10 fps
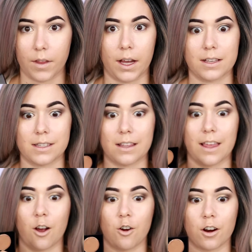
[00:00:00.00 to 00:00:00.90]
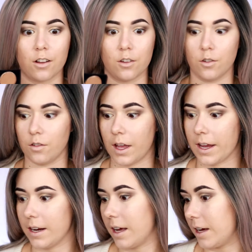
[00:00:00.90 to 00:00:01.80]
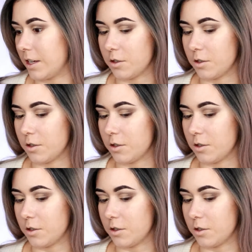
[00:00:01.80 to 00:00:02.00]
Like I said, they are a little light. I